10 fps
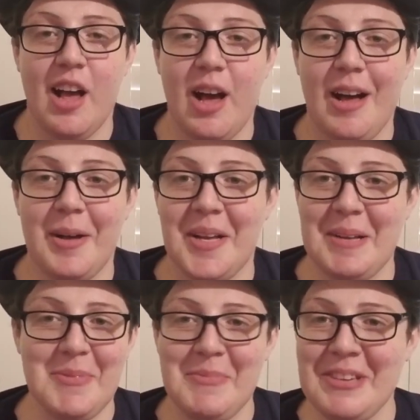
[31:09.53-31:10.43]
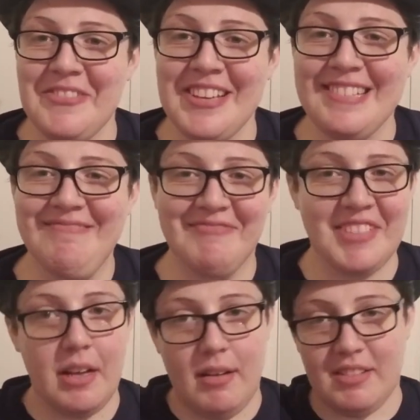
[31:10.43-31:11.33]
I'm a big fan.
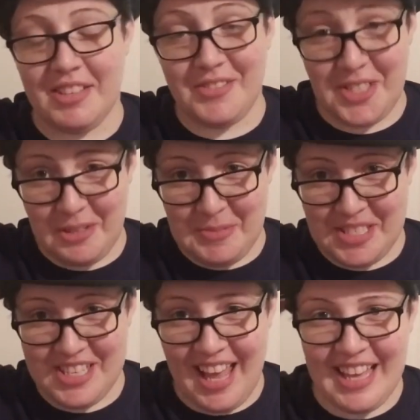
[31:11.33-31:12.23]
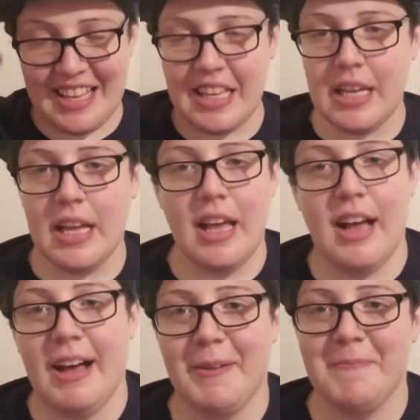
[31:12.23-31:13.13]
I love Gentleman Jack
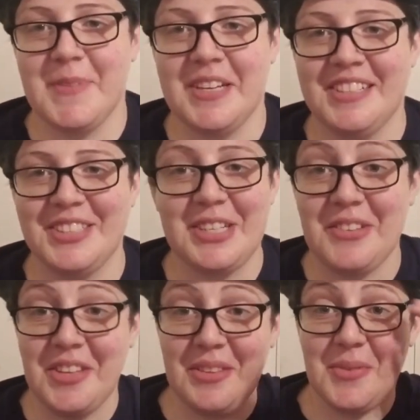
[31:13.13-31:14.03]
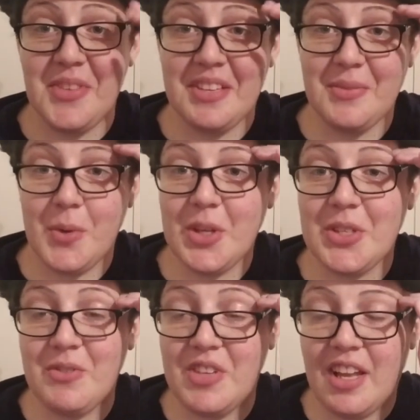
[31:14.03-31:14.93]
and a lot of the other work
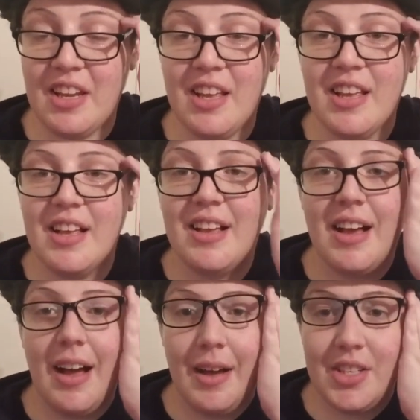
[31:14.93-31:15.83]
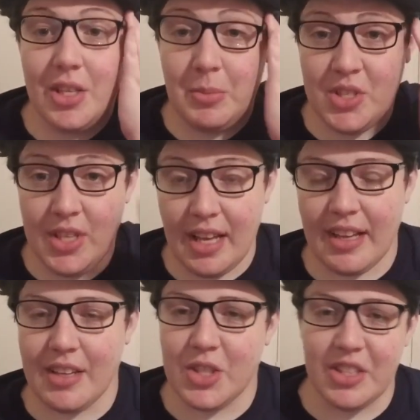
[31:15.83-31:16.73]
you've done. Gentleman Jack
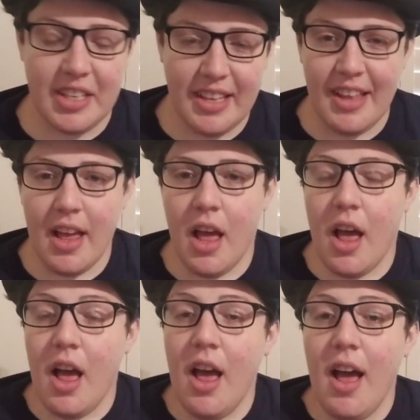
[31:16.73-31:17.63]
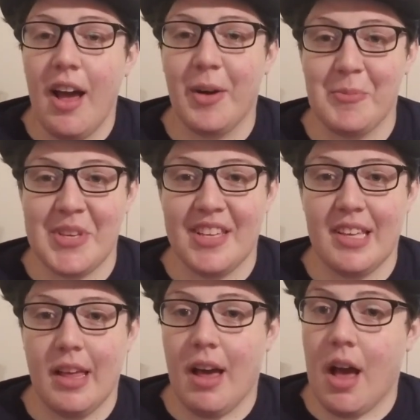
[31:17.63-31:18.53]
actually helped
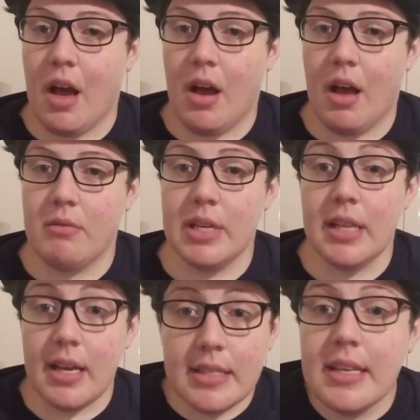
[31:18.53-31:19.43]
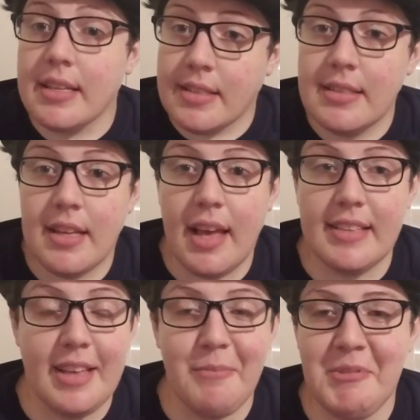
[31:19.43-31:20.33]
me realize and
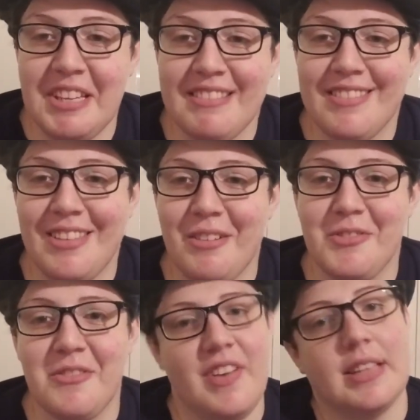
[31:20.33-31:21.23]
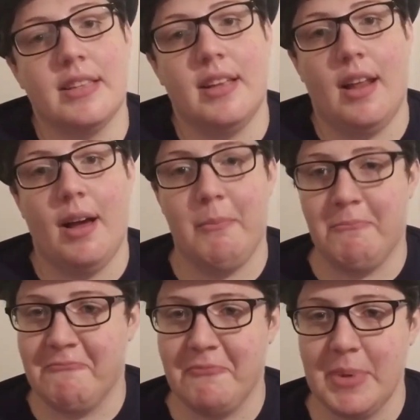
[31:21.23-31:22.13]
accept and love the fact that I'm
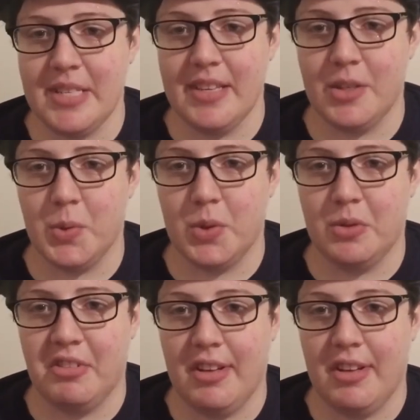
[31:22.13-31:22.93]
bisexual.